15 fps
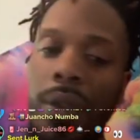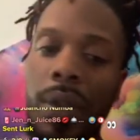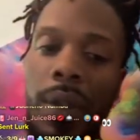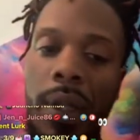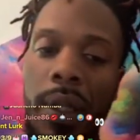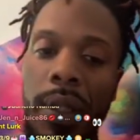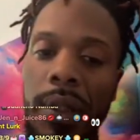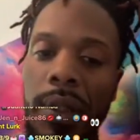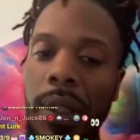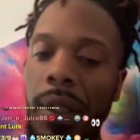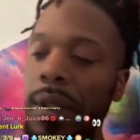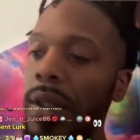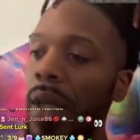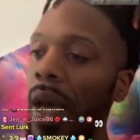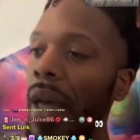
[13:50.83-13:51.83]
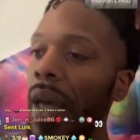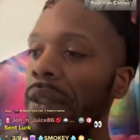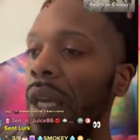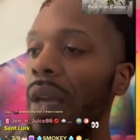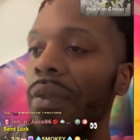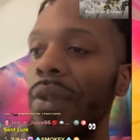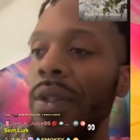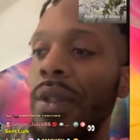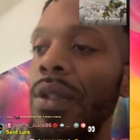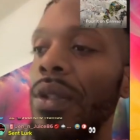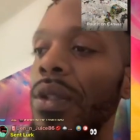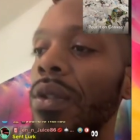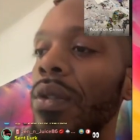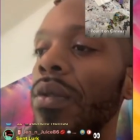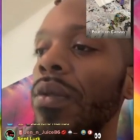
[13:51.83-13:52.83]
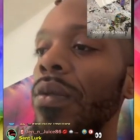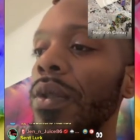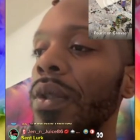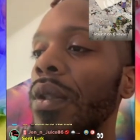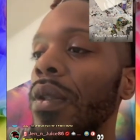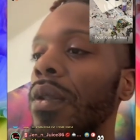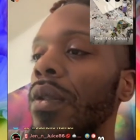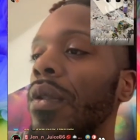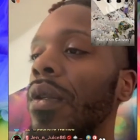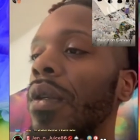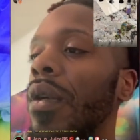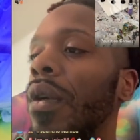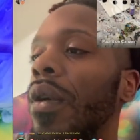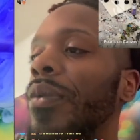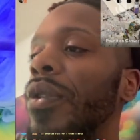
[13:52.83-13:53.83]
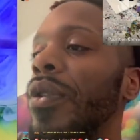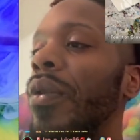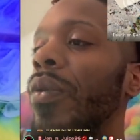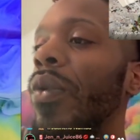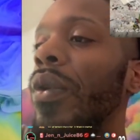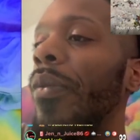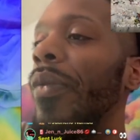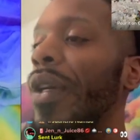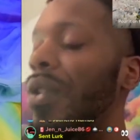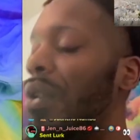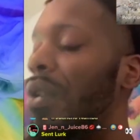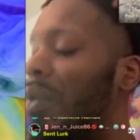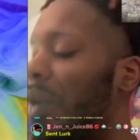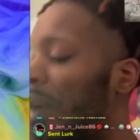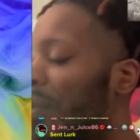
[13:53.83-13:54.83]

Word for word: on the, the size canvas that you're using. Um, so you want to make sure you have